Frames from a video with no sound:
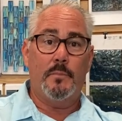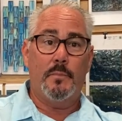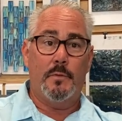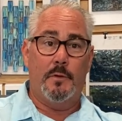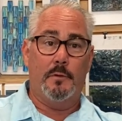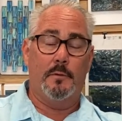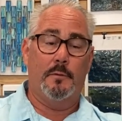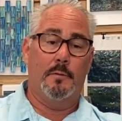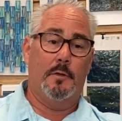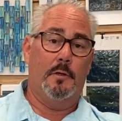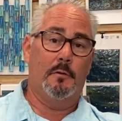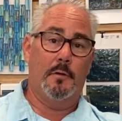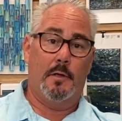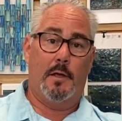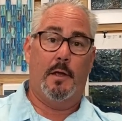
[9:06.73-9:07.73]

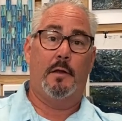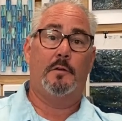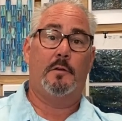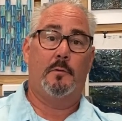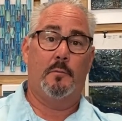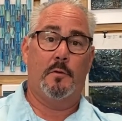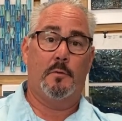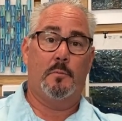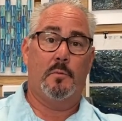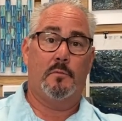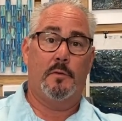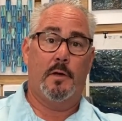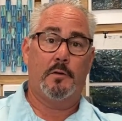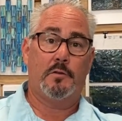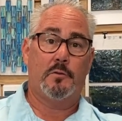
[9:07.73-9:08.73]
You're engaging with a
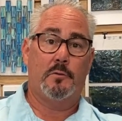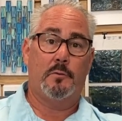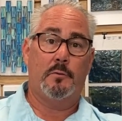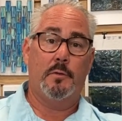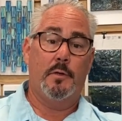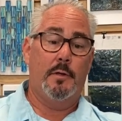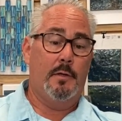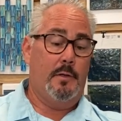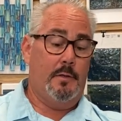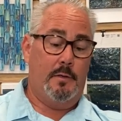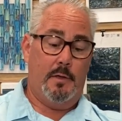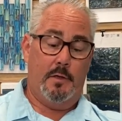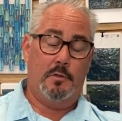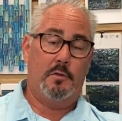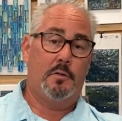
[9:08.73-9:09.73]
professional.
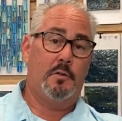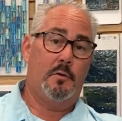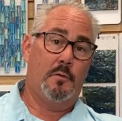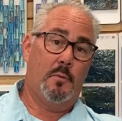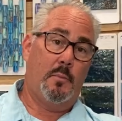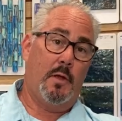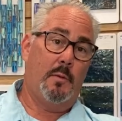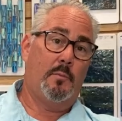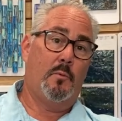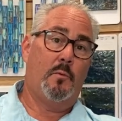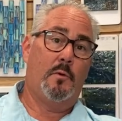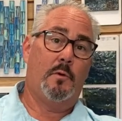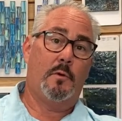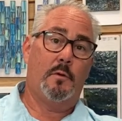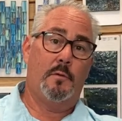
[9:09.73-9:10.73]
They should know the
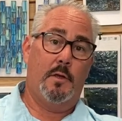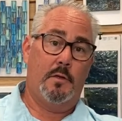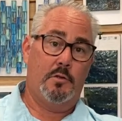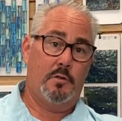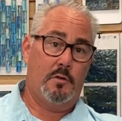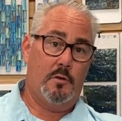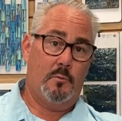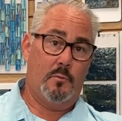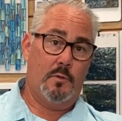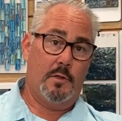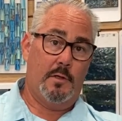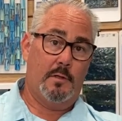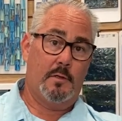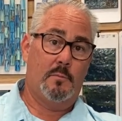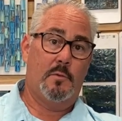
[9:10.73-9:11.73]
paperwork. They should know where to
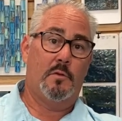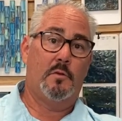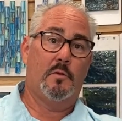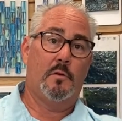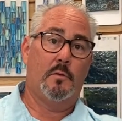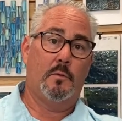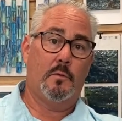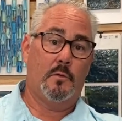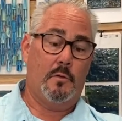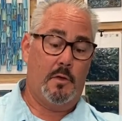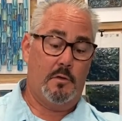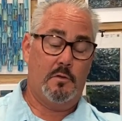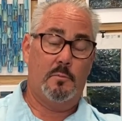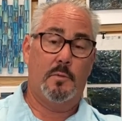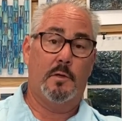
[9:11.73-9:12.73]
get the materials.
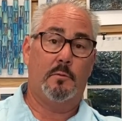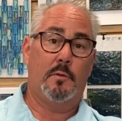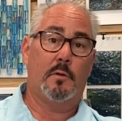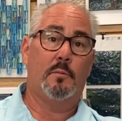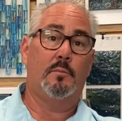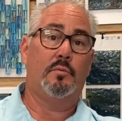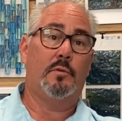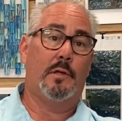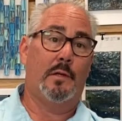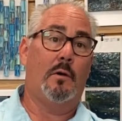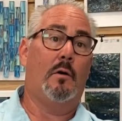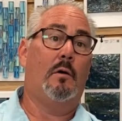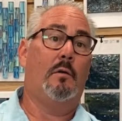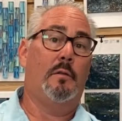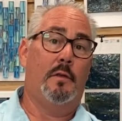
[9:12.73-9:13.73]
They should be able to complete
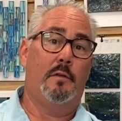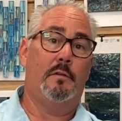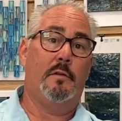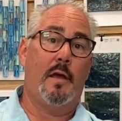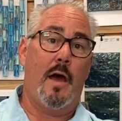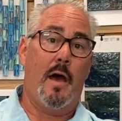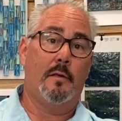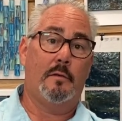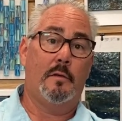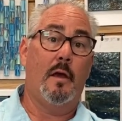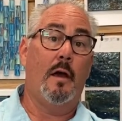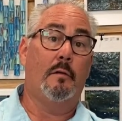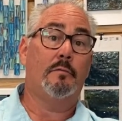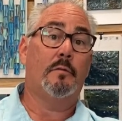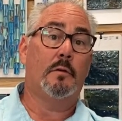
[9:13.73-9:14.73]
all these tasks
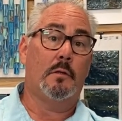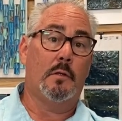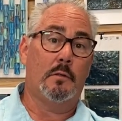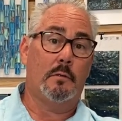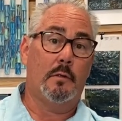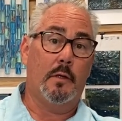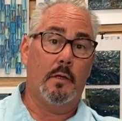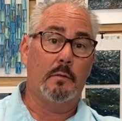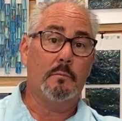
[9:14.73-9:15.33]
effortlessly.